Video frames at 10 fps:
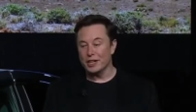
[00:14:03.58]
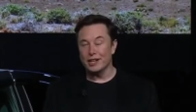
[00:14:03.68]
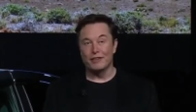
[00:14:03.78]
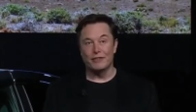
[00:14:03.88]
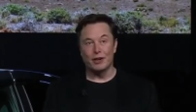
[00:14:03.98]
going
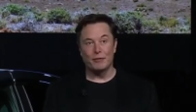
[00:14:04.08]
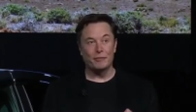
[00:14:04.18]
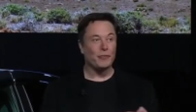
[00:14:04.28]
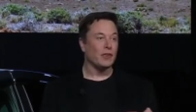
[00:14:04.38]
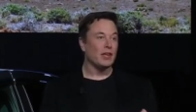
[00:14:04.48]
to come from,
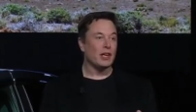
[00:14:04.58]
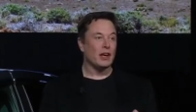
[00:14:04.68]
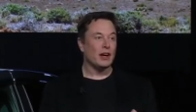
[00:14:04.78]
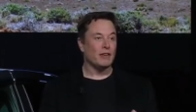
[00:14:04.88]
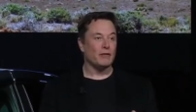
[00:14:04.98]

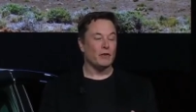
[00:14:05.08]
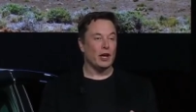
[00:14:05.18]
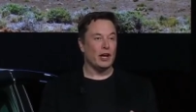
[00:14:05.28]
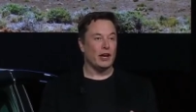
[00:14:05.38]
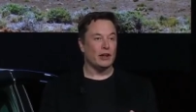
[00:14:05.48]
um,
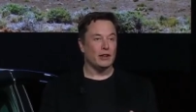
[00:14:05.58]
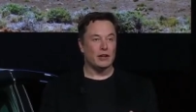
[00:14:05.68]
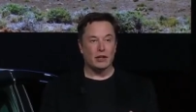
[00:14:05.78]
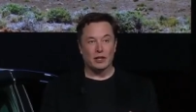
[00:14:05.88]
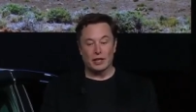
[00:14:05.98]
and
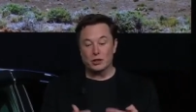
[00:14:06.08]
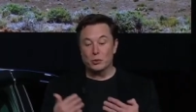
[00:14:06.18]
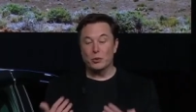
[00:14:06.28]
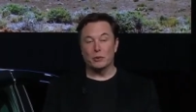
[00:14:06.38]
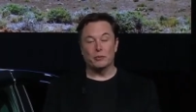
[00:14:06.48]
and
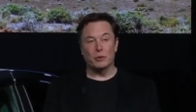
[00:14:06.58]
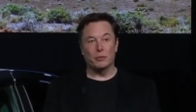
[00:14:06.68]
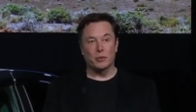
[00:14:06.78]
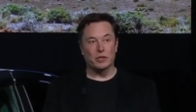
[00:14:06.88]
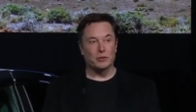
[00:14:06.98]
that's where we,
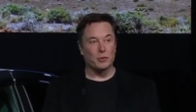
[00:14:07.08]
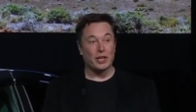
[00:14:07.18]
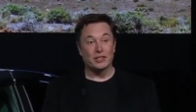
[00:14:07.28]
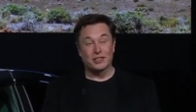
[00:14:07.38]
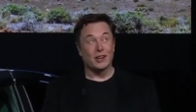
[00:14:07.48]
we we
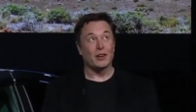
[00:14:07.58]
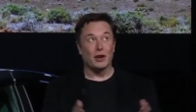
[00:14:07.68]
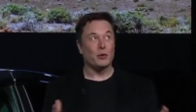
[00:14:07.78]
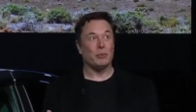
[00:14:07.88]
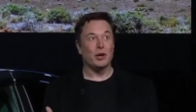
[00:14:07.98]
need to say,
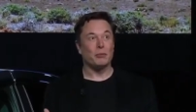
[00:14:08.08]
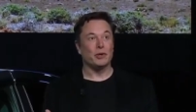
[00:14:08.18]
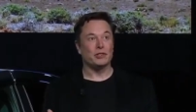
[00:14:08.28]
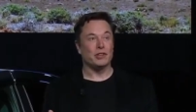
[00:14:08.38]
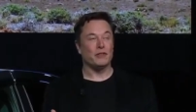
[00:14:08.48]
okay, we better
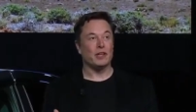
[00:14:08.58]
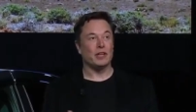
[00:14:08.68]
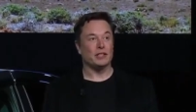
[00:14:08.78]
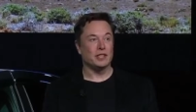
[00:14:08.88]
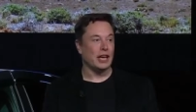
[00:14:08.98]
build
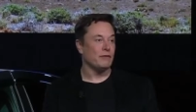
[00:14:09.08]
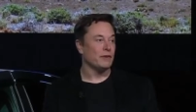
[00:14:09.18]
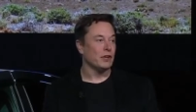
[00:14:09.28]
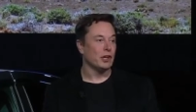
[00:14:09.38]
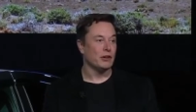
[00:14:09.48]
something that's
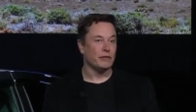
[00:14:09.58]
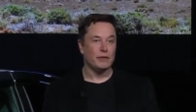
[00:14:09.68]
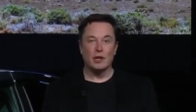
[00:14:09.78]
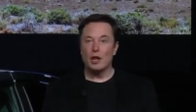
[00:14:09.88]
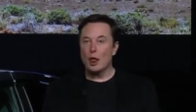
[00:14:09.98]
capable of
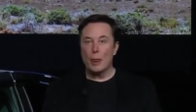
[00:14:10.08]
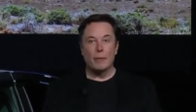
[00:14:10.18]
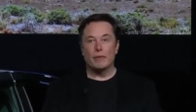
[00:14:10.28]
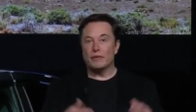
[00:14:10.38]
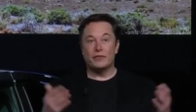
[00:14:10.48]

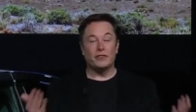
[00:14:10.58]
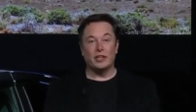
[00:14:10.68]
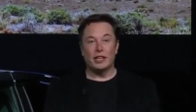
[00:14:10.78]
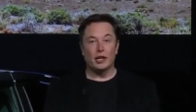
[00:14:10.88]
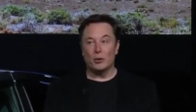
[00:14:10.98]

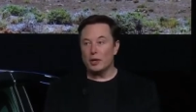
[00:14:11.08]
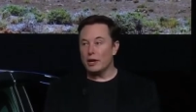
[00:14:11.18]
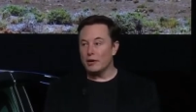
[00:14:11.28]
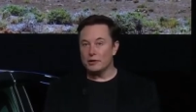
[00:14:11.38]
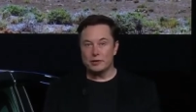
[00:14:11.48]
fifty gigawatt
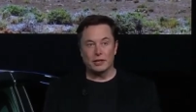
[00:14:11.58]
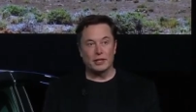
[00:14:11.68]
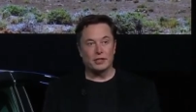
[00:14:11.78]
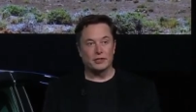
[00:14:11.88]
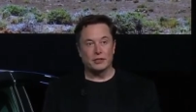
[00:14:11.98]
hours at
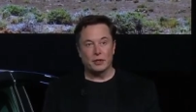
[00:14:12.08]
least